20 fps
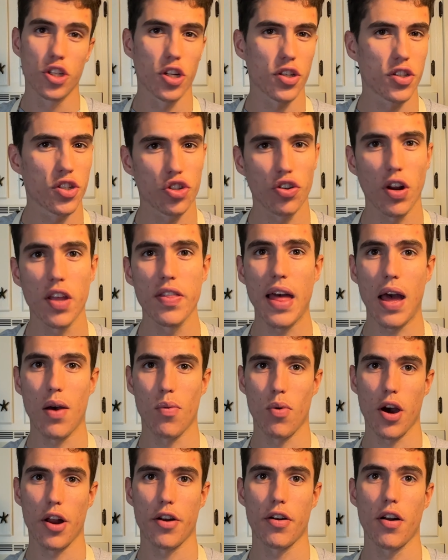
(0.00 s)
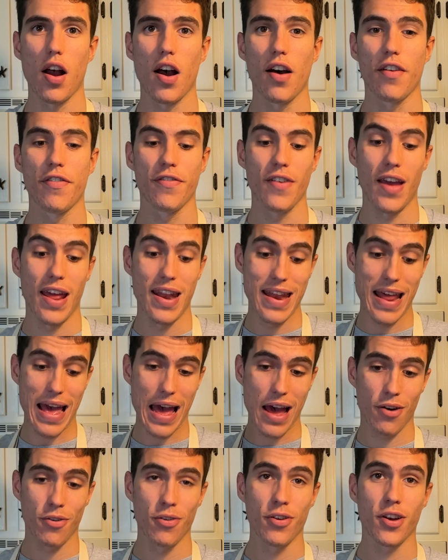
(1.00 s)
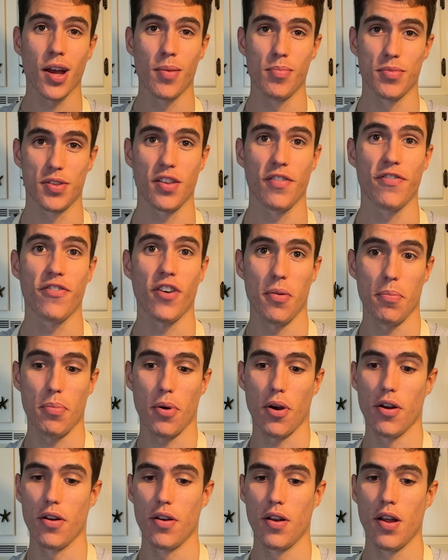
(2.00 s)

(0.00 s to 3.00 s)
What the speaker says: Just strain that water off, and now comes the fun part.